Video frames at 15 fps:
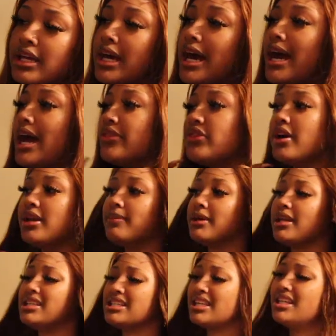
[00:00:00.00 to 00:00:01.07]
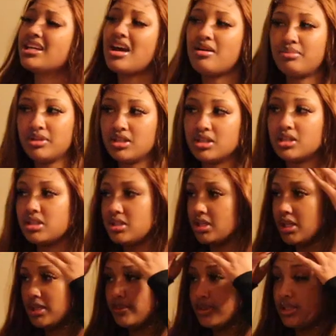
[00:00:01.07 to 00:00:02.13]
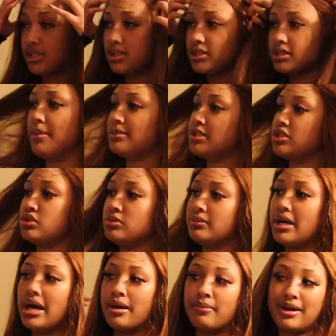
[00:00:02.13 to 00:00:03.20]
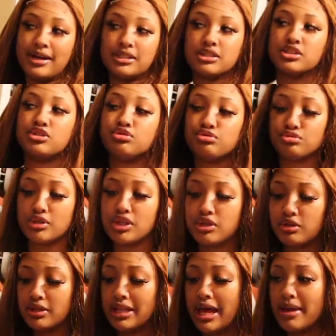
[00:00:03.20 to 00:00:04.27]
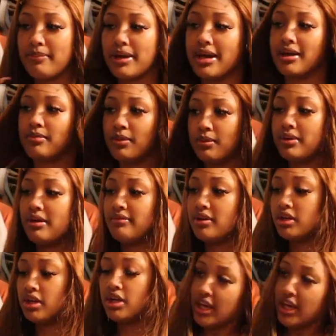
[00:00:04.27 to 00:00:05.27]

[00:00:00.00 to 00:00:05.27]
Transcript: Yeah, I got 30 minutes. I think I'll be good in 30 minutes. I'm just doing my eyebrows to do a little light makeup or whatever. And